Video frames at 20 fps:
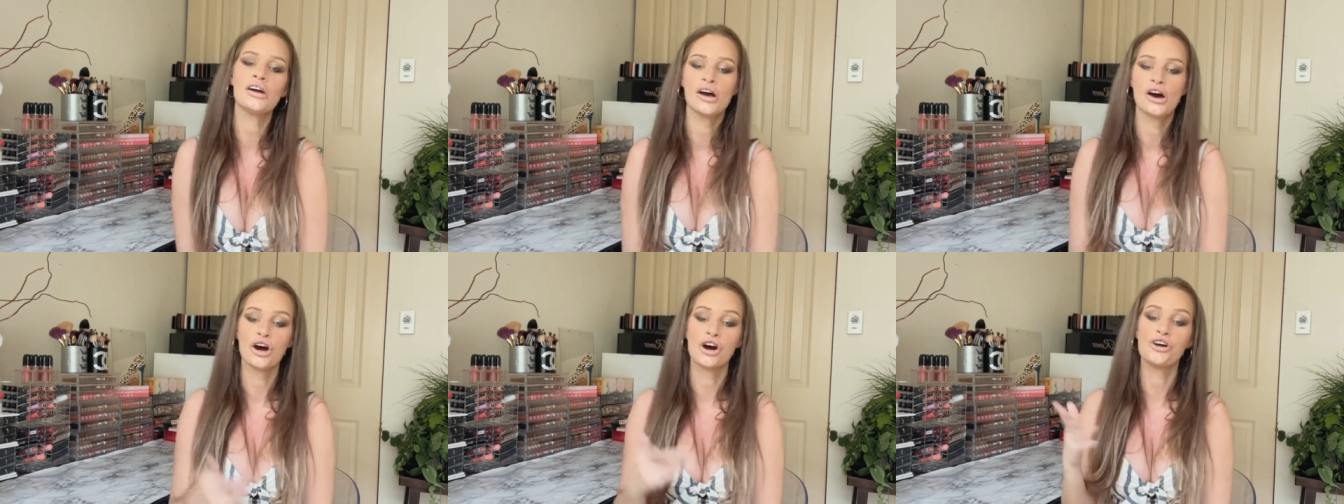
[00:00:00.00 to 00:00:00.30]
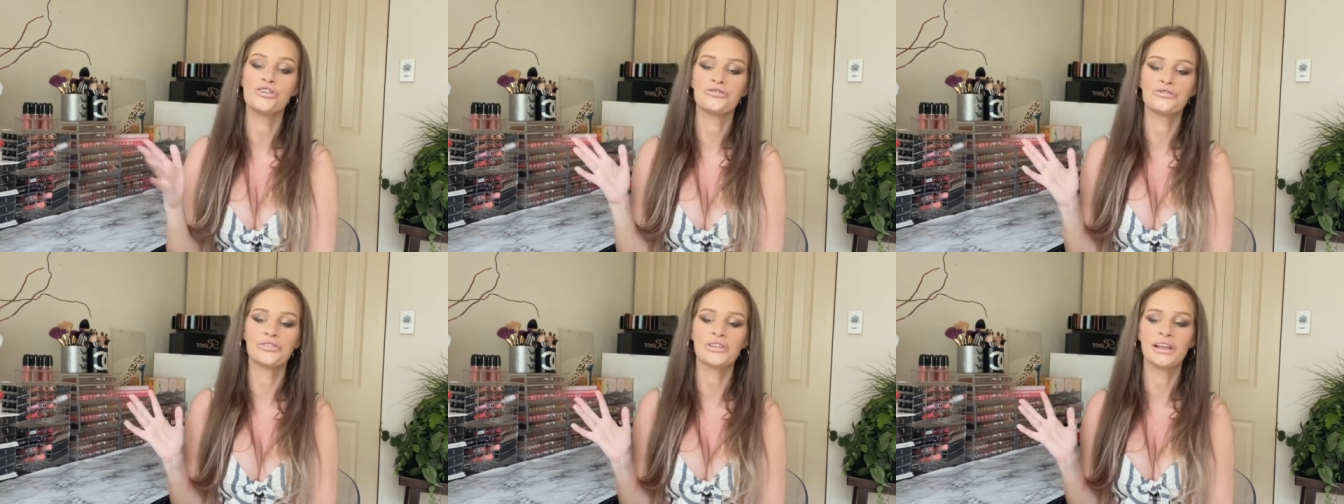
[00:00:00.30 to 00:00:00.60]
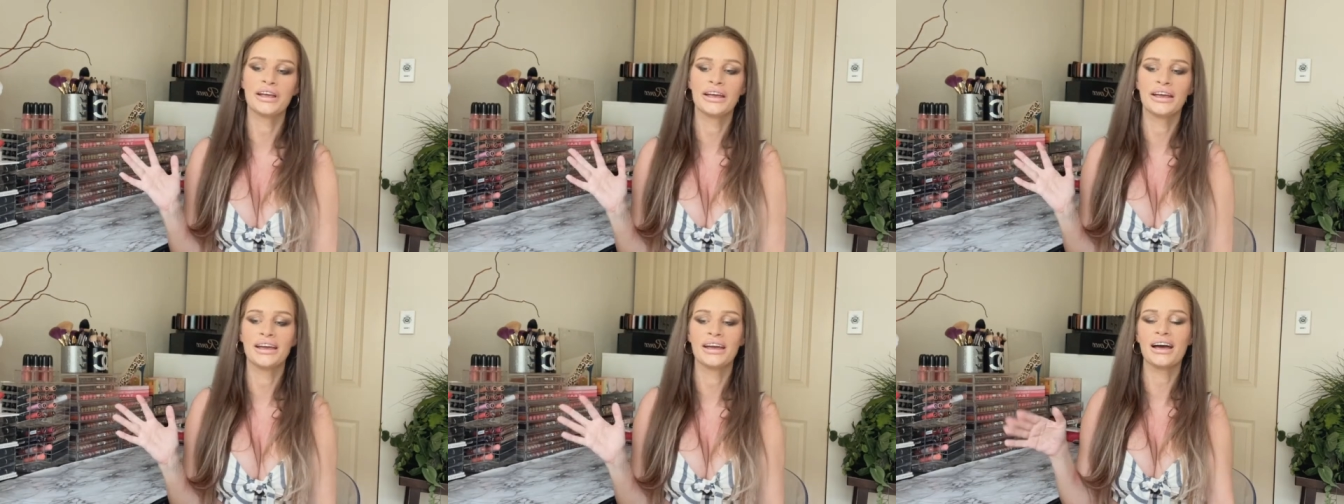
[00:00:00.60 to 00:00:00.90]

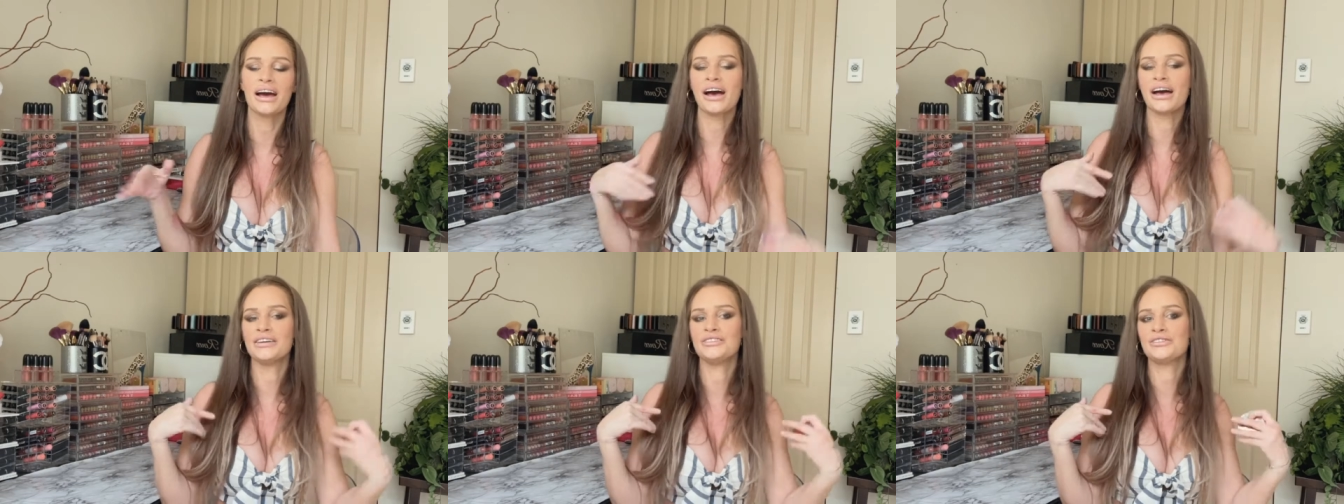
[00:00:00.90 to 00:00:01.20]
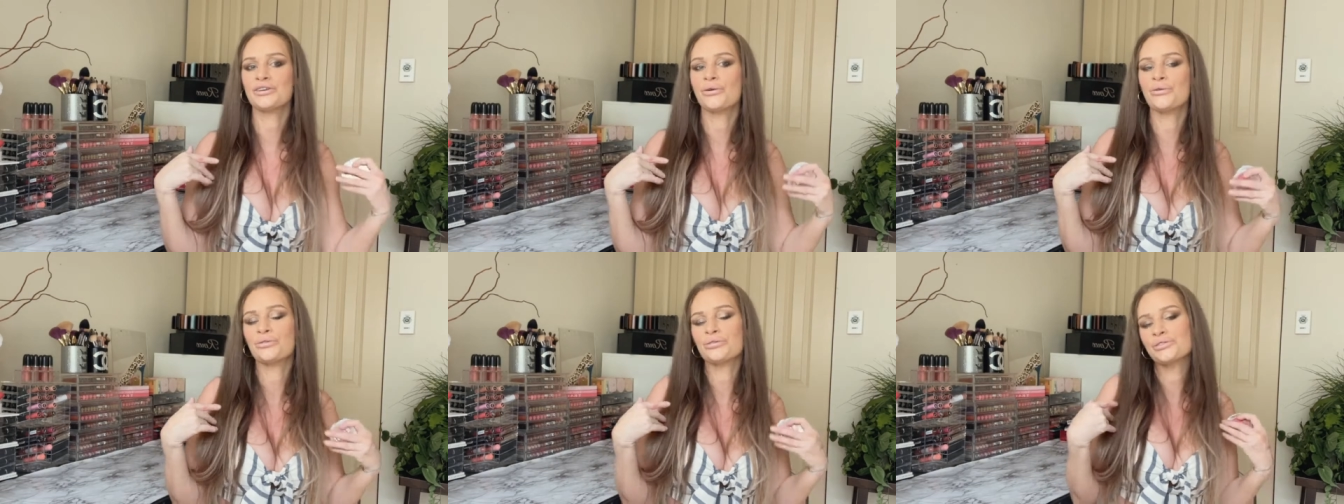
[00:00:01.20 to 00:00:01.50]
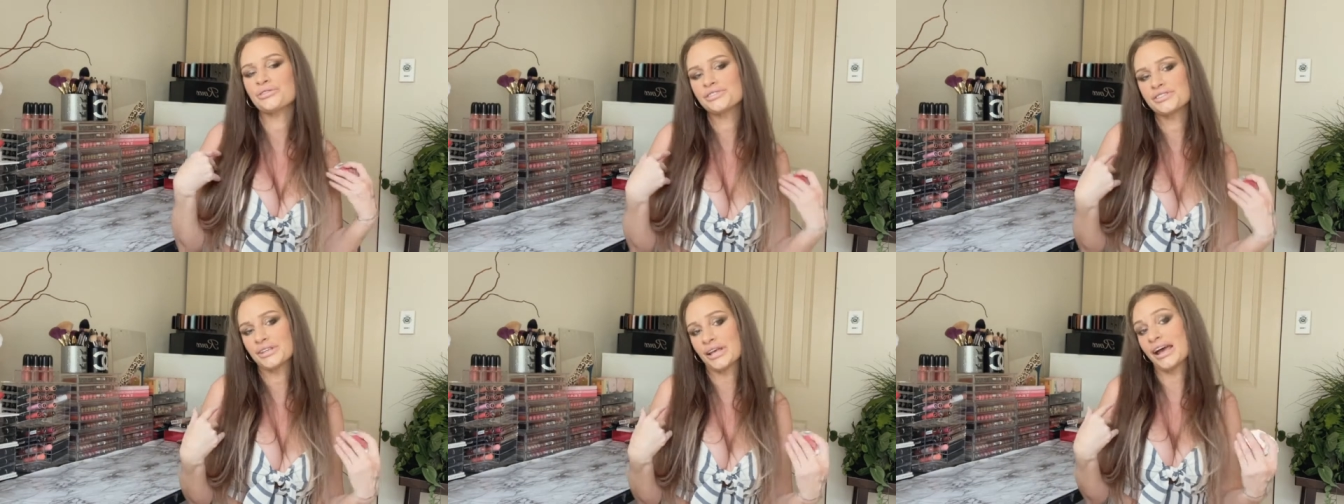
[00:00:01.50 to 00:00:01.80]
Hopefully I don't
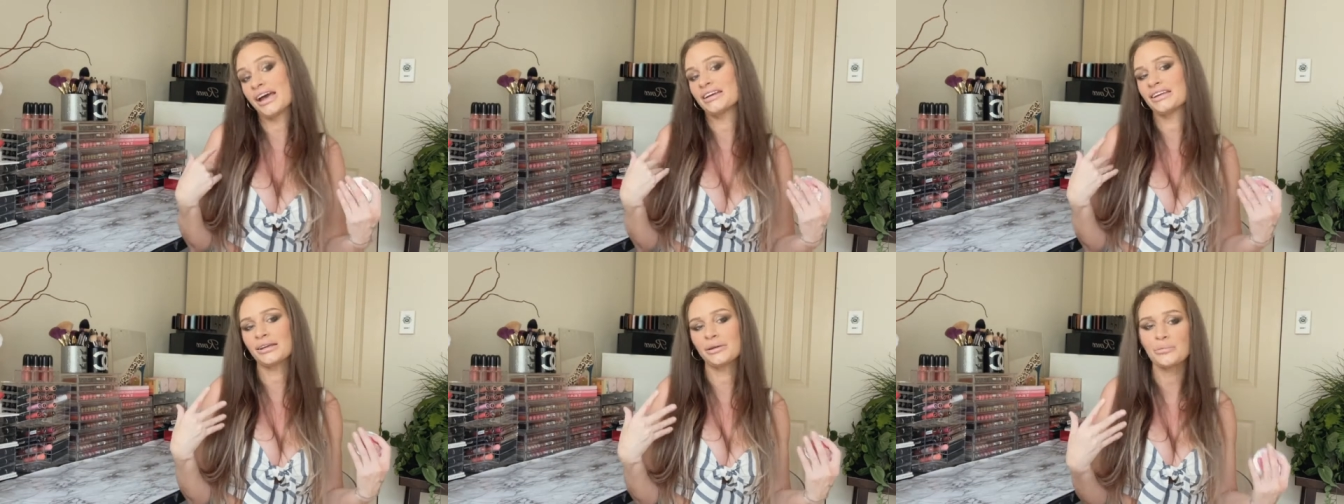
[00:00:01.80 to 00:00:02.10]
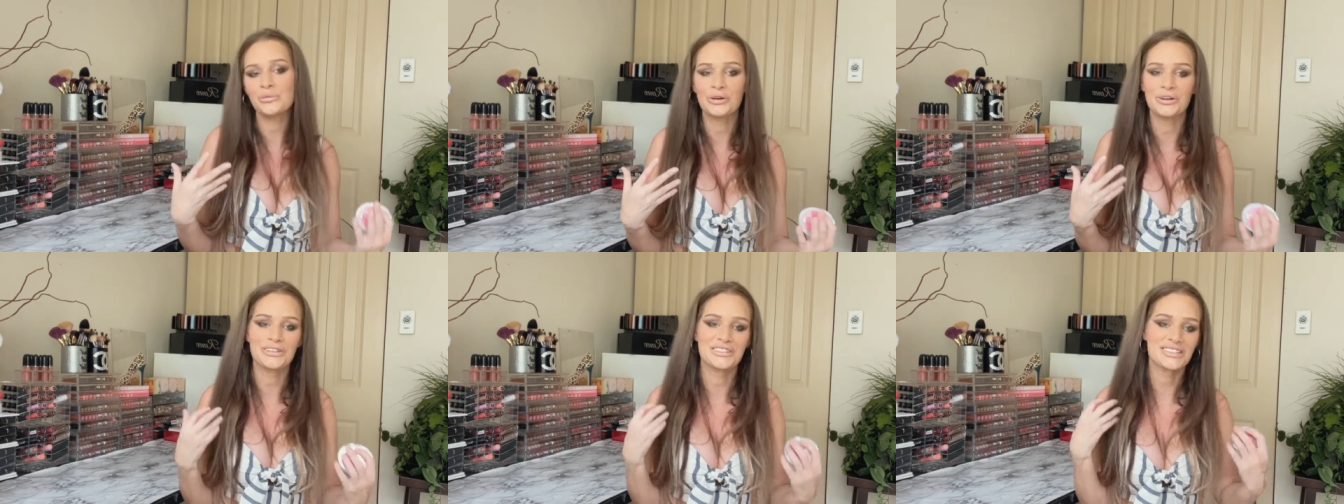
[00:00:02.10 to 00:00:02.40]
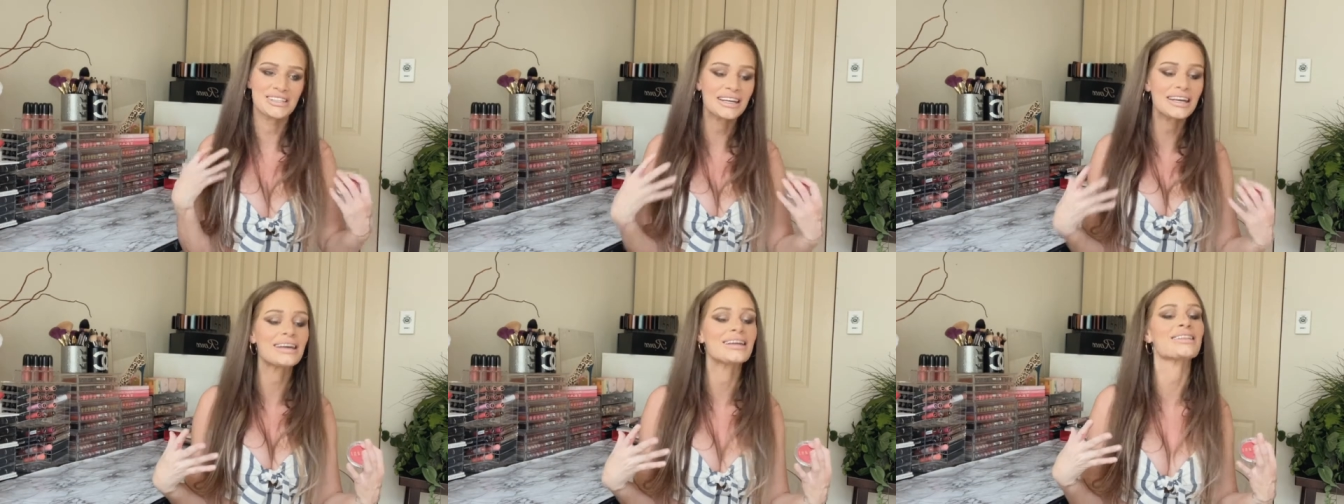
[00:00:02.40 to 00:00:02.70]
lose any more
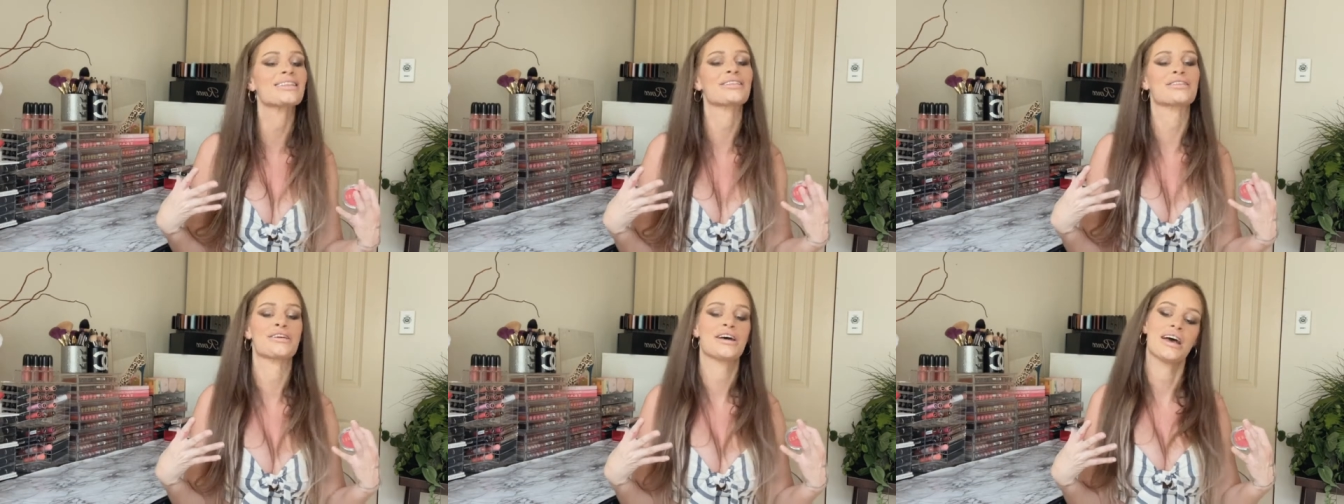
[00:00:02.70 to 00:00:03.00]
teeth